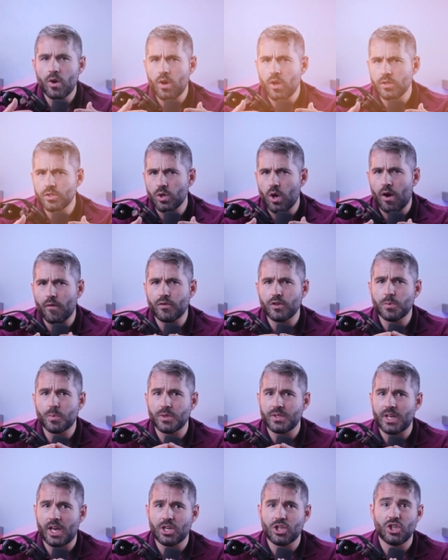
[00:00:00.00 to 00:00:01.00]
Norton also
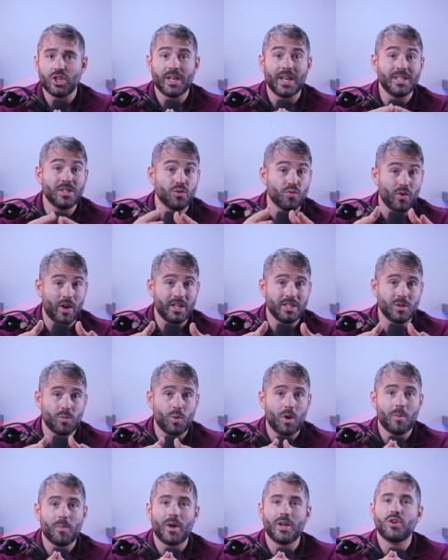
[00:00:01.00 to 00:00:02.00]
offers protection against
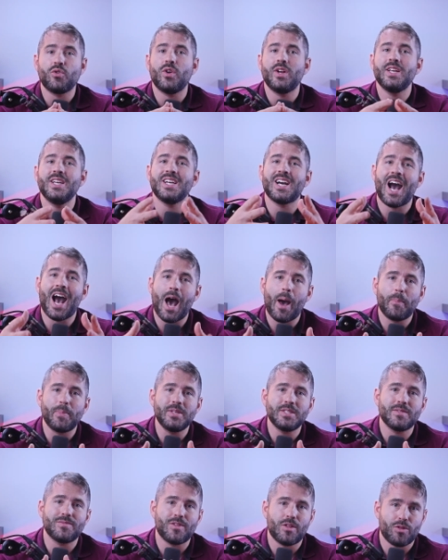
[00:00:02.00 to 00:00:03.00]
ransomware by creating
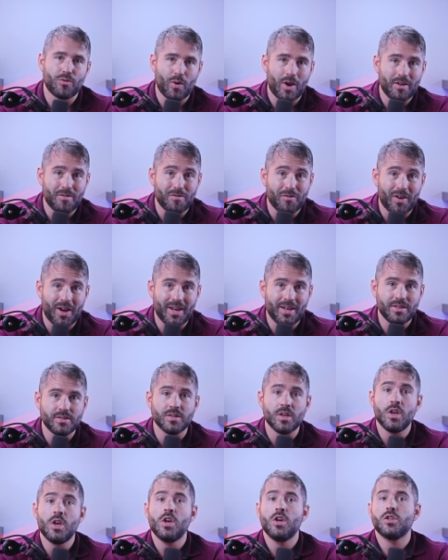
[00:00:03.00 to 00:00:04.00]
copies of the threatened
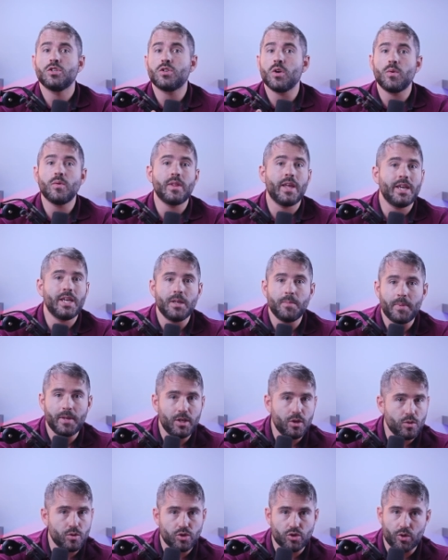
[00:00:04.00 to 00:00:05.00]
files so they can
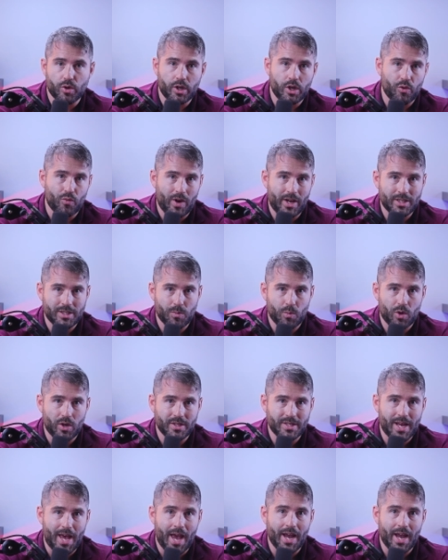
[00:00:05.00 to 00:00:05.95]
be used during a ransomware